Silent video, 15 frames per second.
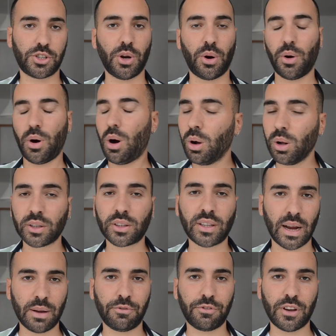your
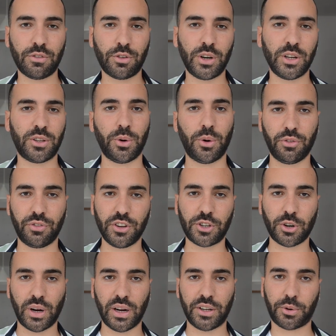all-time favorite
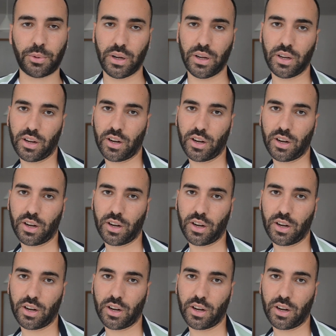Eurovision entry?